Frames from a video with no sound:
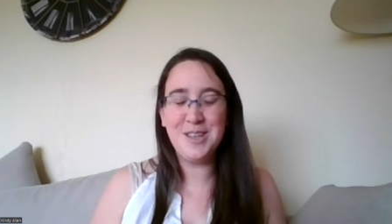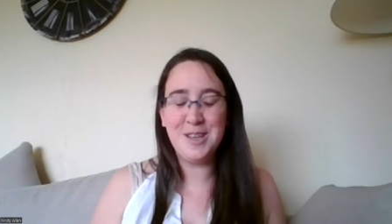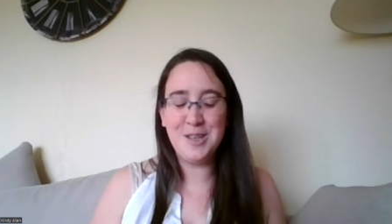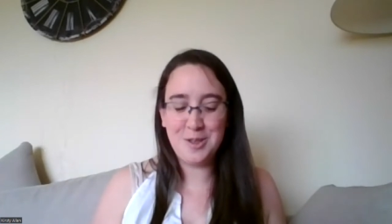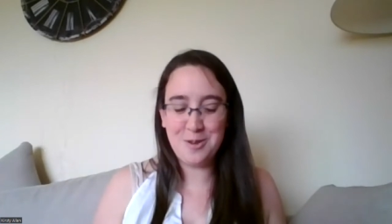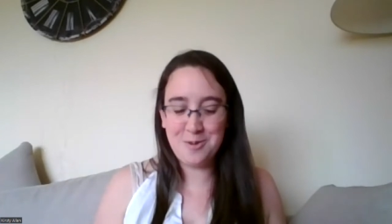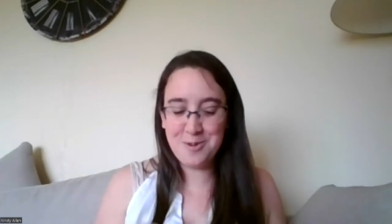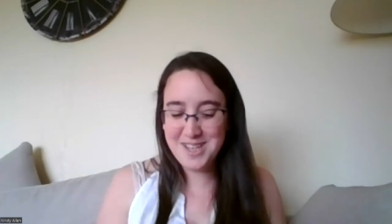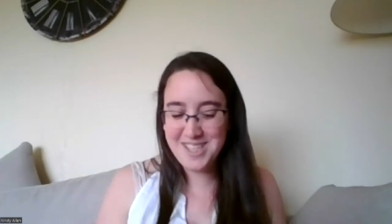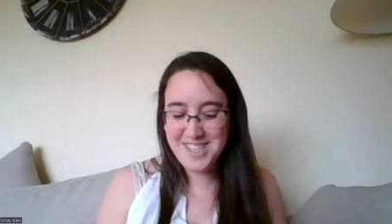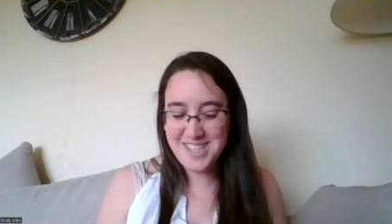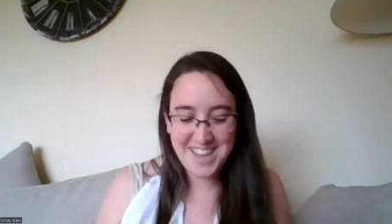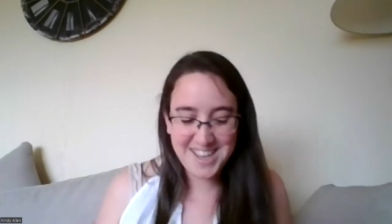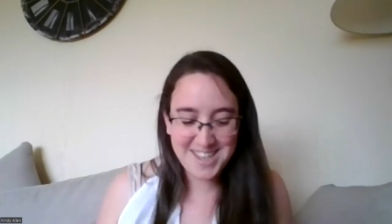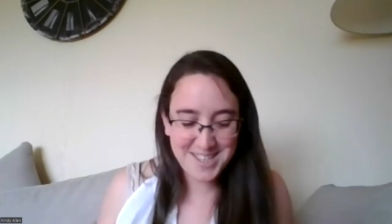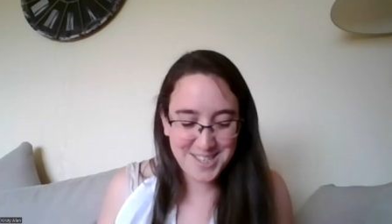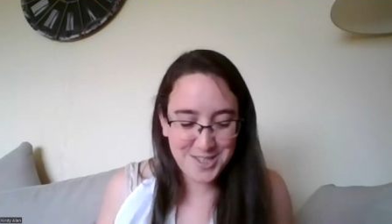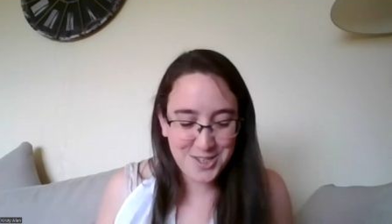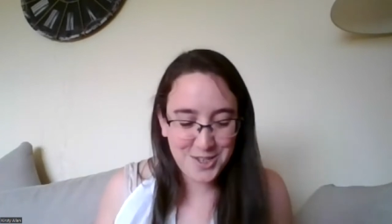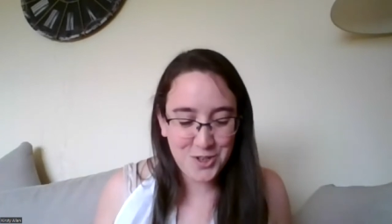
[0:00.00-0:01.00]
So I'm going to take
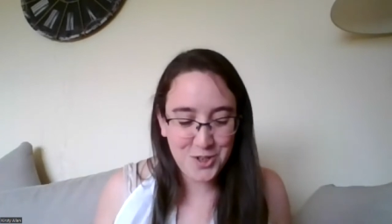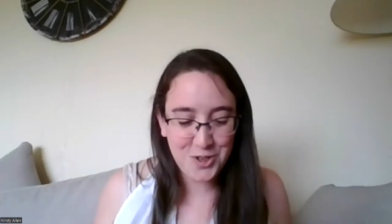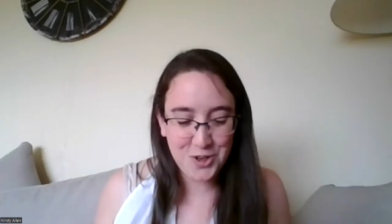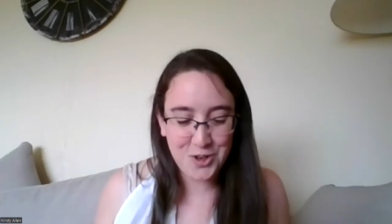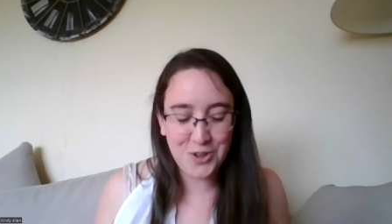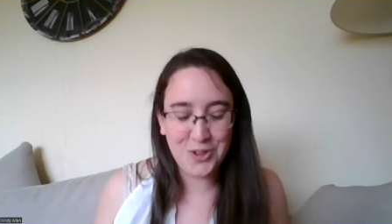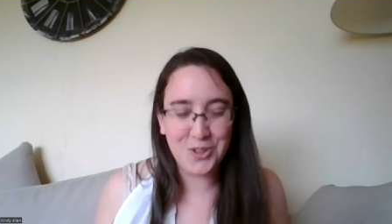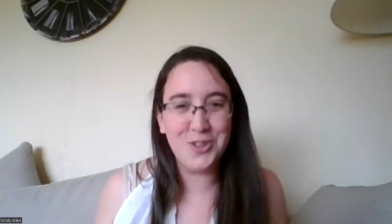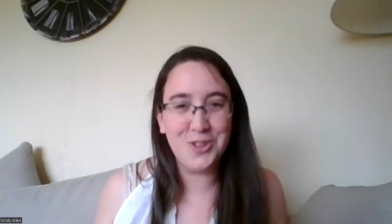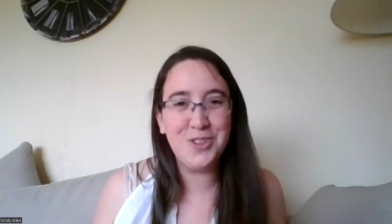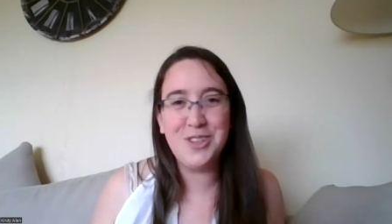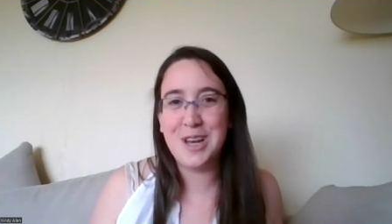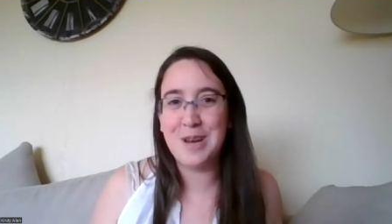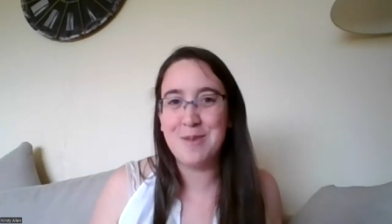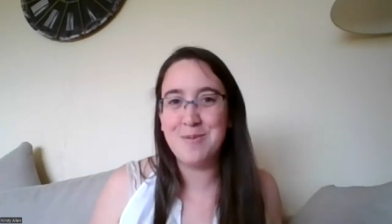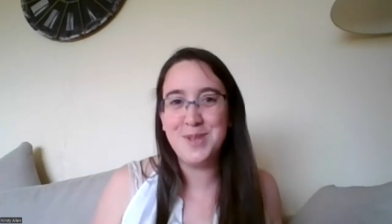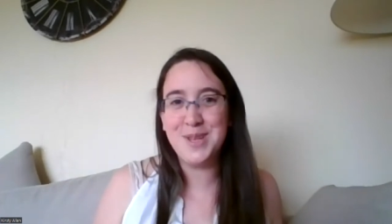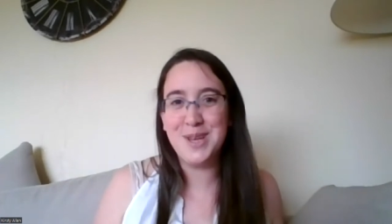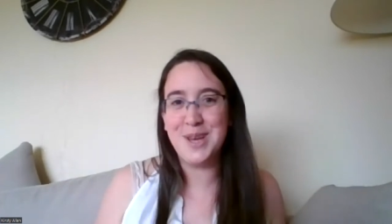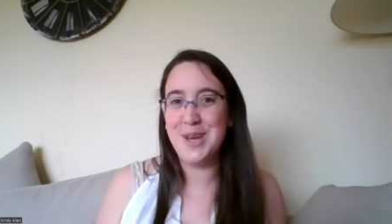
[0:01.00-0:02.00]
us to John
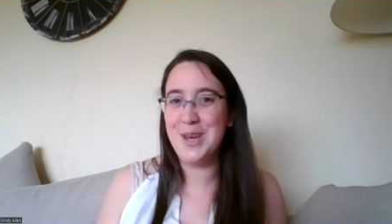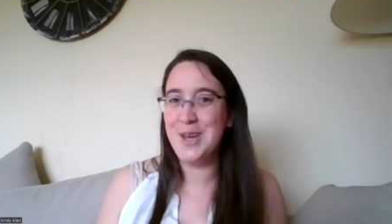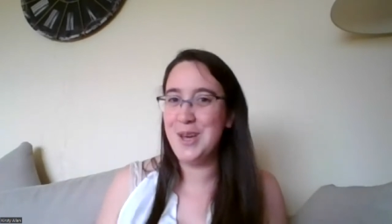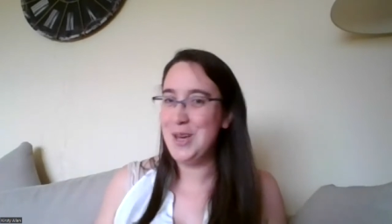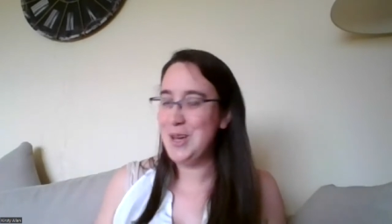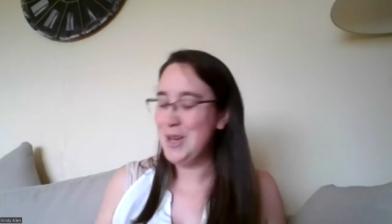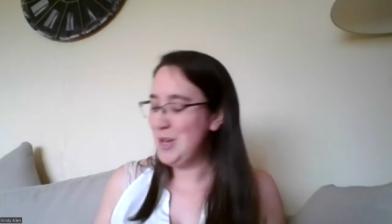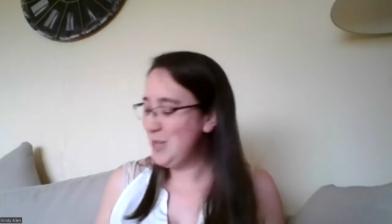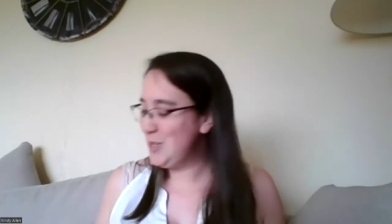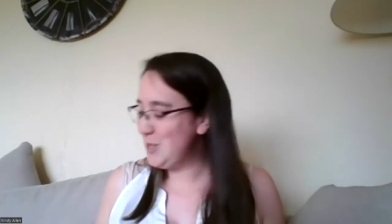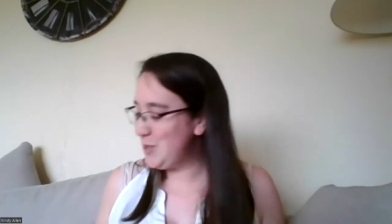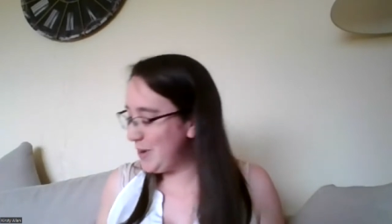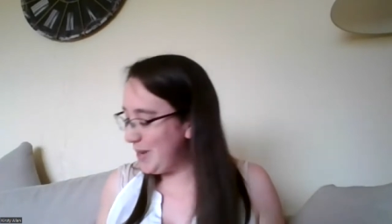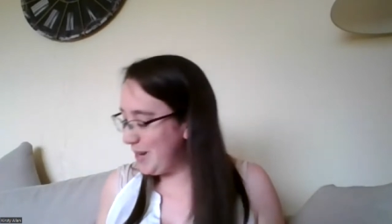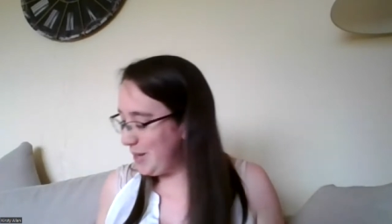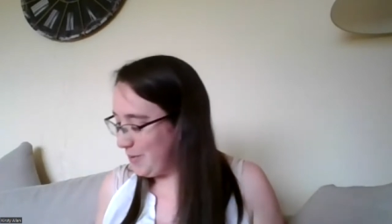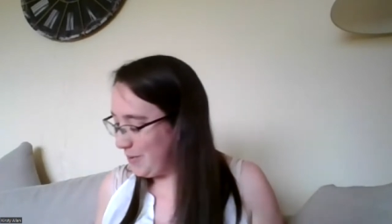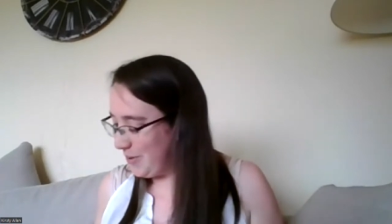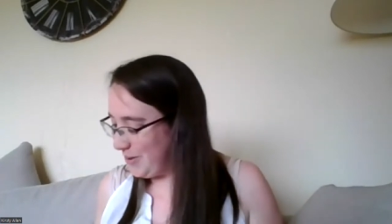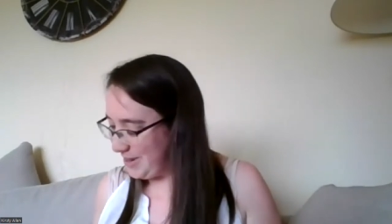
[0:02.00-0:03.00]
chapter
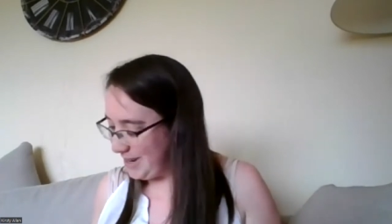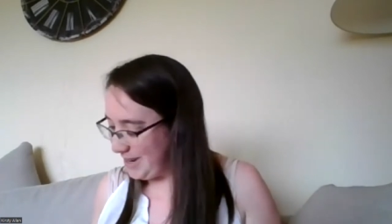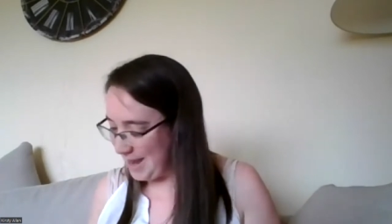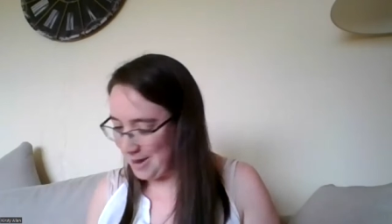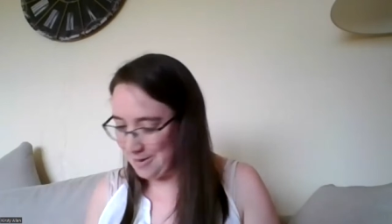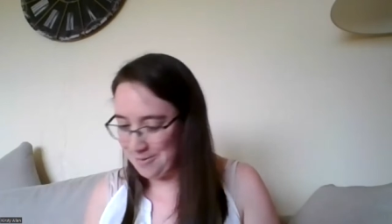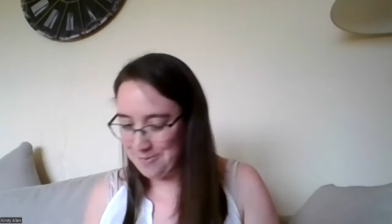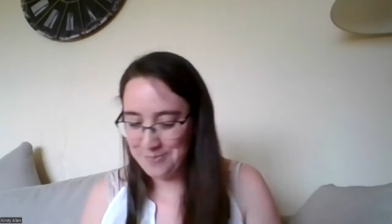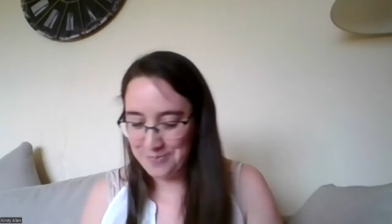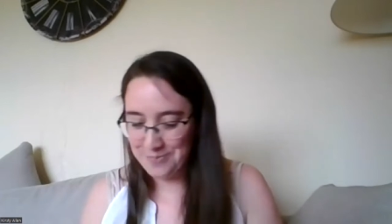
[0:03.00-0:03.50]
21 now.